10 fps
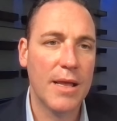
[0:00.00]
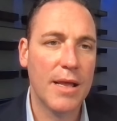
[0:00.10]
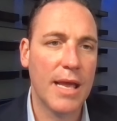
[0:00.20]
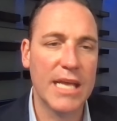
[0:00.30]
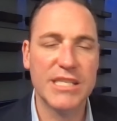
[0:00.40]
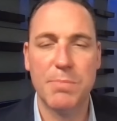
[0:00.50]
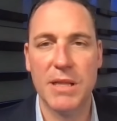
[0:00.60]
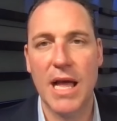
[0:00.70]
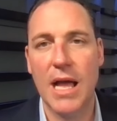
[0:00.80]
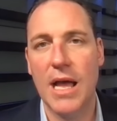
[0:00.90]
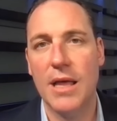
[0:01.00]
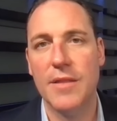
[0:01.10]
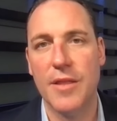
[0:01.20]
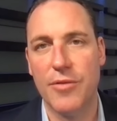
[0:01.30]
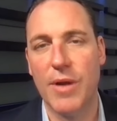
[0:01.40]
Hezbollah,
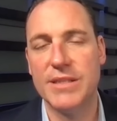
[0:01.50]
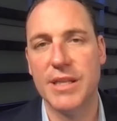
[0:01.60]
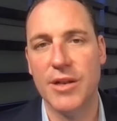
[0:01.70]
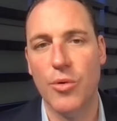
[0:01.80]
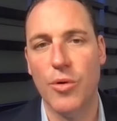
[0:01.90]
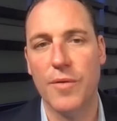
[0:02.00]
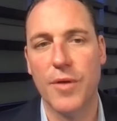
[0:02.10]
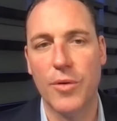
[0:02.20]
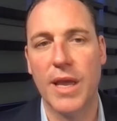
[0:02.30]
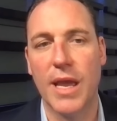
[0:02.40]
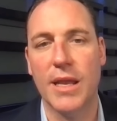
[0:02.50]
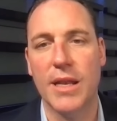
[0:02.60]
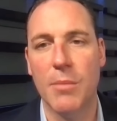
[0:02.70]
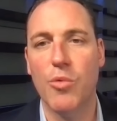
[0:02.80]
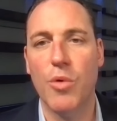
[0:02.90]
the threat to the north. Okay,
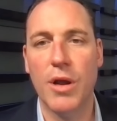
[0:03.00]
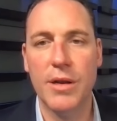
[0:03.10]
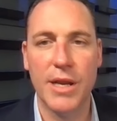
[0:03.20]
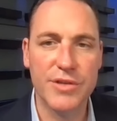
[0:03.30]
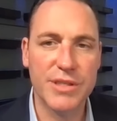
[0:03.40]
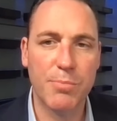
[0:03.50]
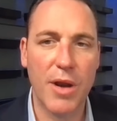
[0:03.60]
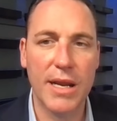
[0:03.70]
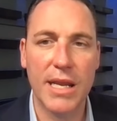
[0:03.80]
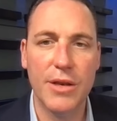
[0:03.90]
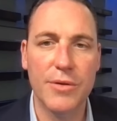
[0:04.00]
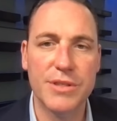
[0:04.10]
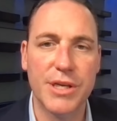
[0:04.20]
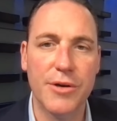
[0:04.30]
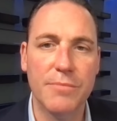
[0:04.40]
number one, here's the breaking news
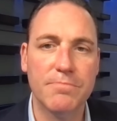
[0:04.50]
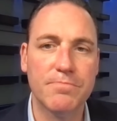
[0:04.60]
here.